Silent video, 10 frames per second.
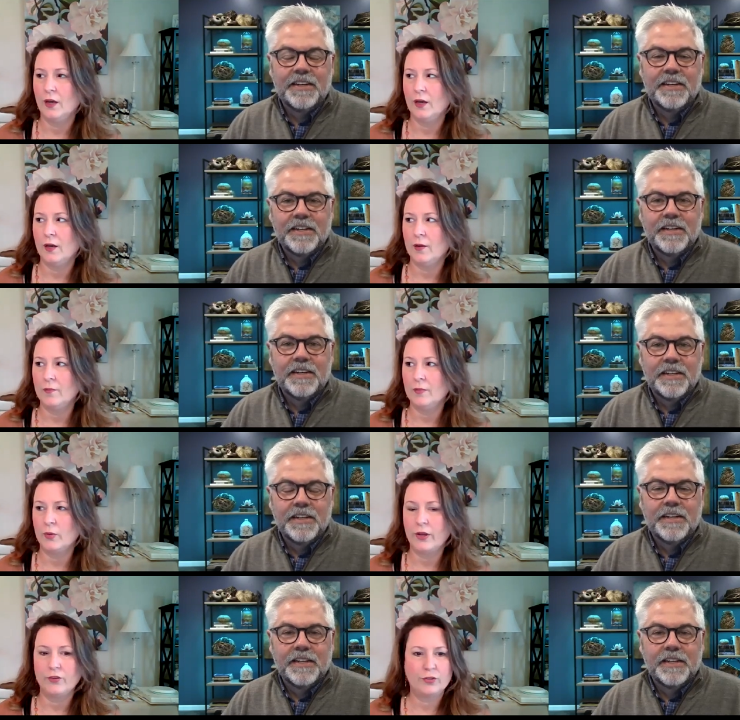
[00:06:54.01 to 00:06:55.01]
Speaker 1: um,
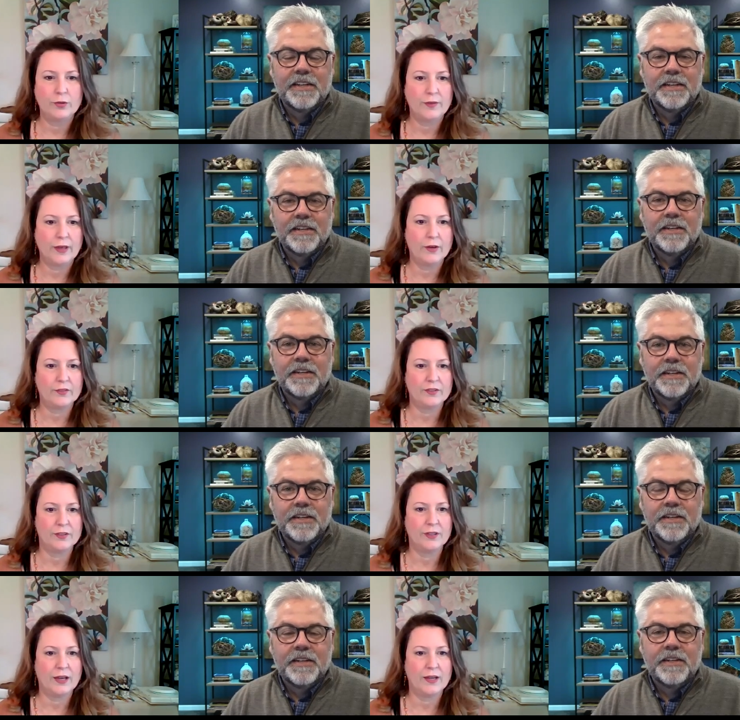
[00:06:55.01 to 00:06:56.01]
around
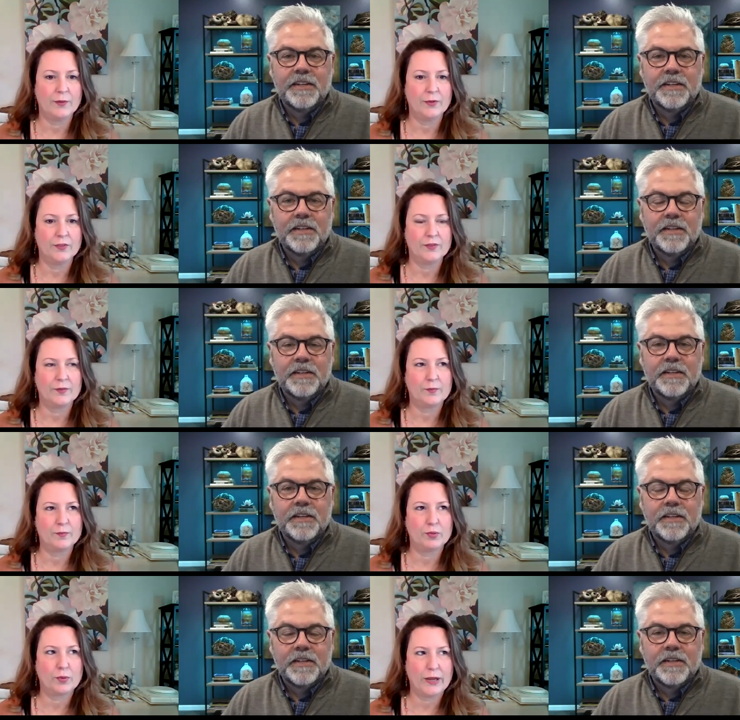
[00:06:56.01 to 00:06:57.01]
2000, I was
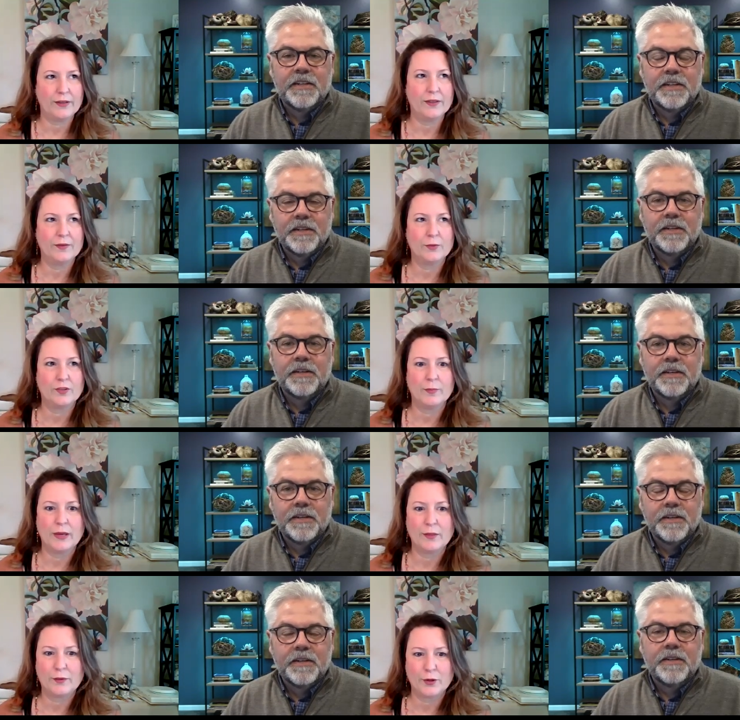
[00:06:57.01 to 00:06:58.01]
pregnant with
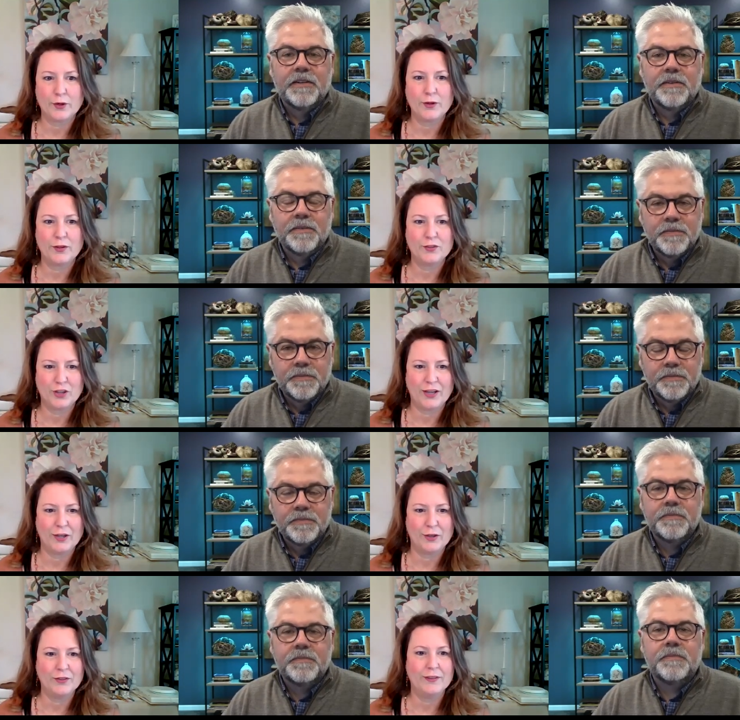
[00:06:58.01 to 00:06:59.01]
my third
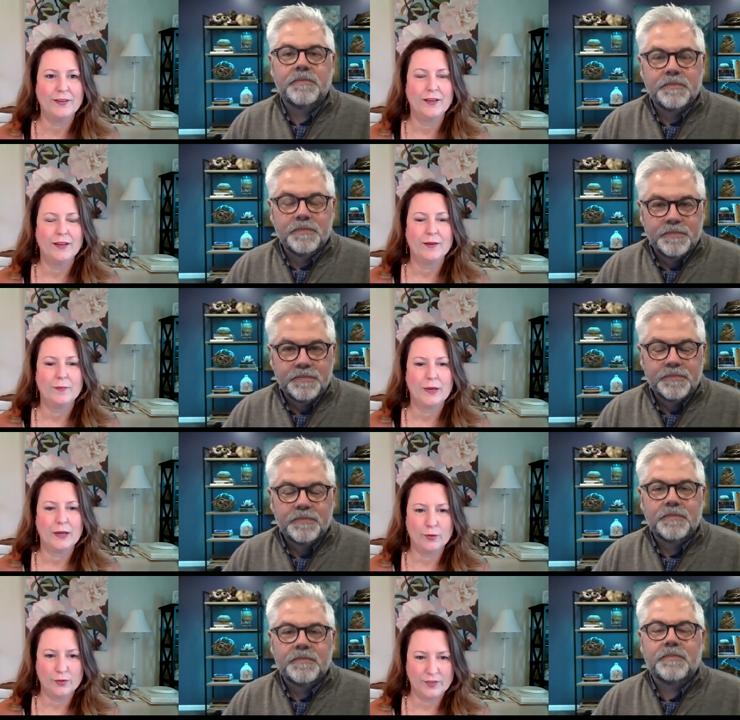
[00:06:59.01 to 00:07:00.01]
child. My
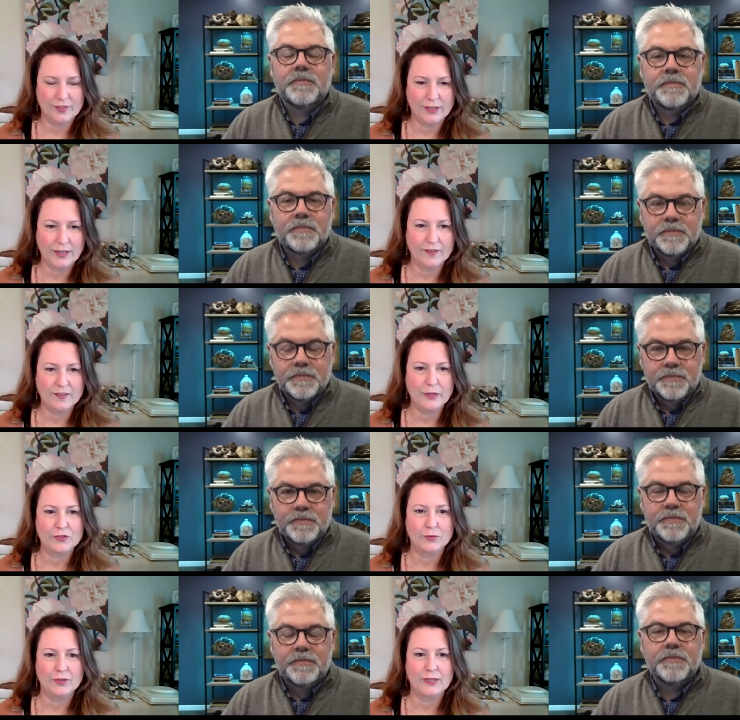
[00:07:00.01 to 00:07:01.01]
oldest son had
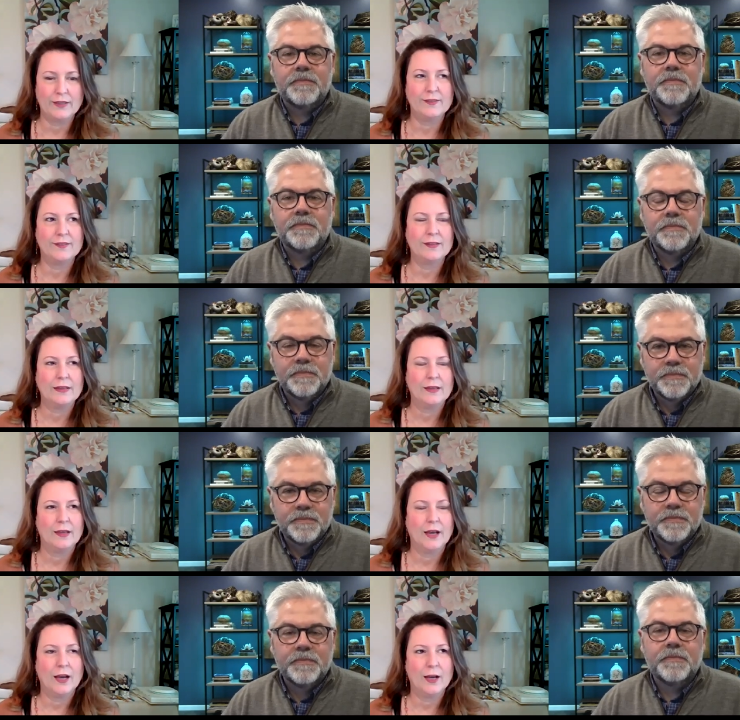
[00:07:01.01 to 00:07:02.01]
special needs.
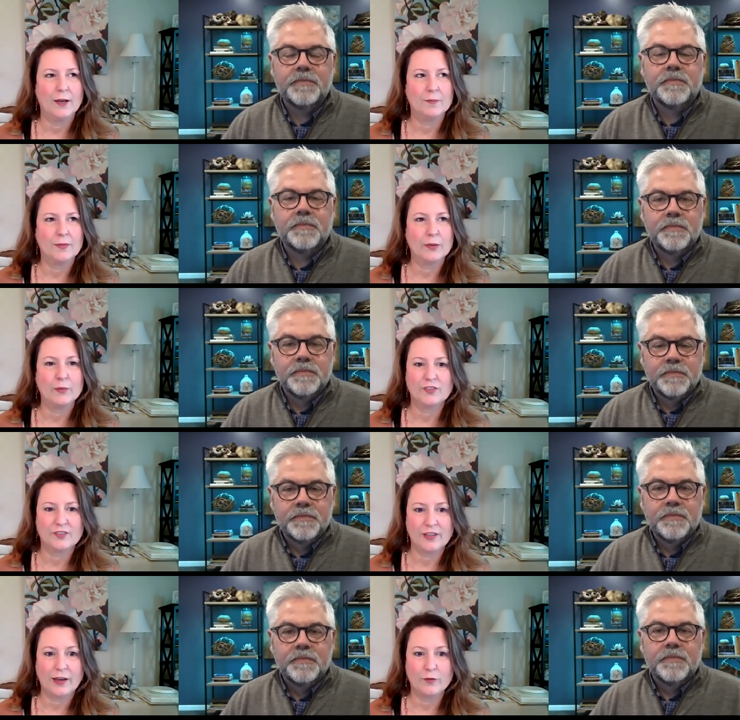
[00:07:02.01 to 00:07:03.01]
Um, it was just
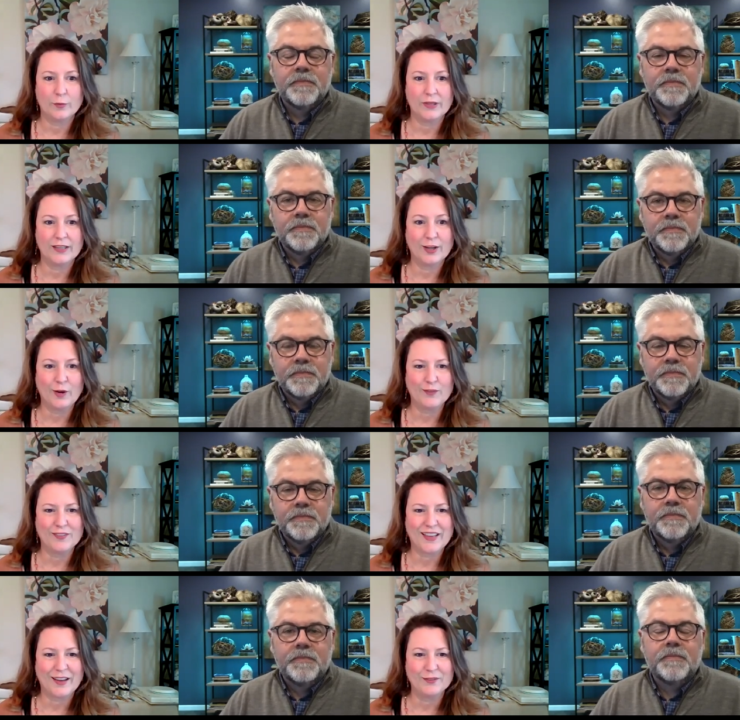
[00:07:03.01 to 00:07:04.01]
a time for me to get off the
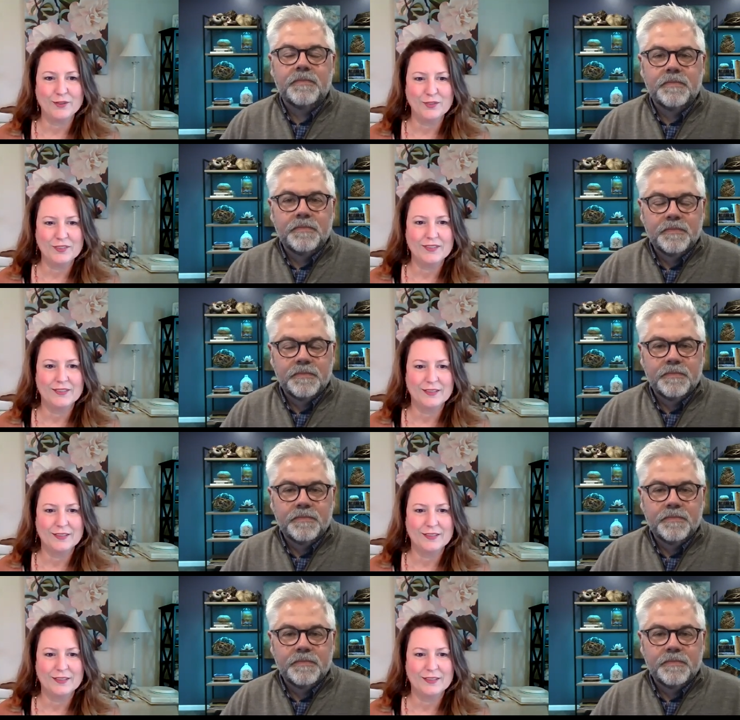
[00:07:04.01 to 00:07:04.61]
scaffolds.